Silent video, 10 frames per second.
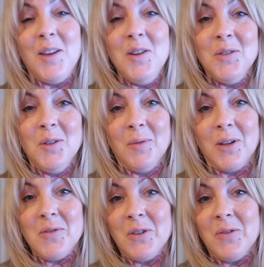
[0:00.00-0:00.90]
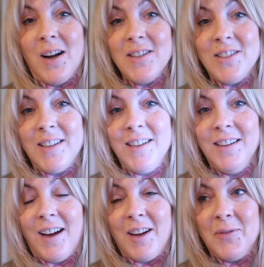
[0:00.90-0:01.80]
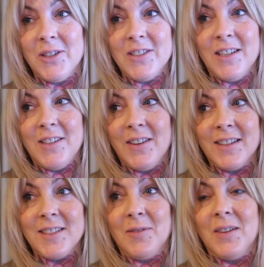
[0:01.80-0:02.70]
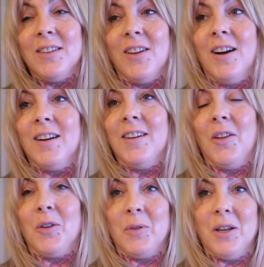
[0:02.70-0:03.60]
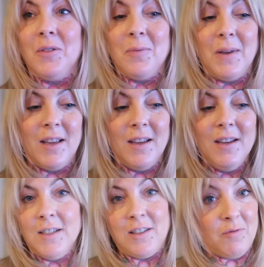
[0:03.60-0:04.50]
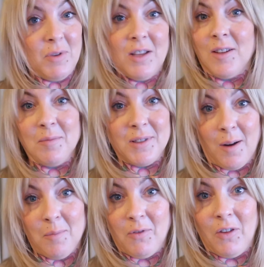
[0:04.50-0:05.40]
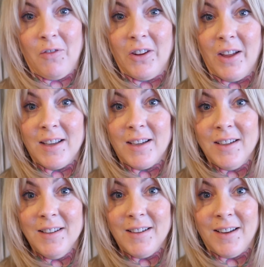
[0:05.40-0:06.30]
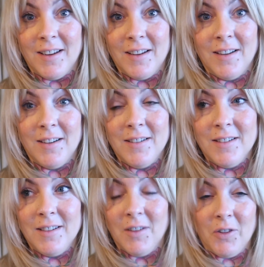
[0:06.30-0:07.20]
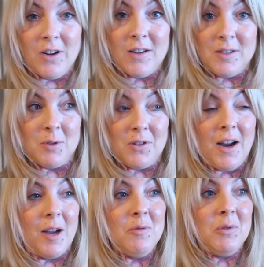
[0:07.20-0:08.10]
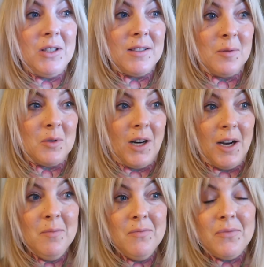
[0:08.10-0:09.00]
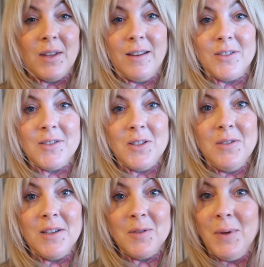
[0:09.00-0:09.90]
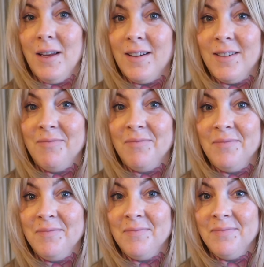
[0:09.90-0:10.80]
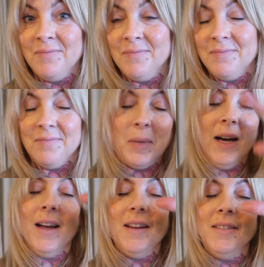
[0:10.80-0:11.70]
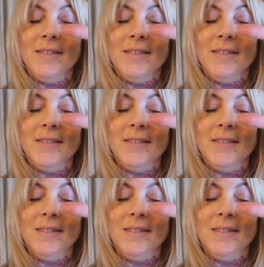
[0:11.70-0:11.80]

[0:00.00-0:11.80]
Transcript: Thank you so much for watching. I appreciate you guys coming along another week with me. Give me a thumbs up if you feel like it. And if you're not subscribed, please subscribe and I'll see you next week. Bye.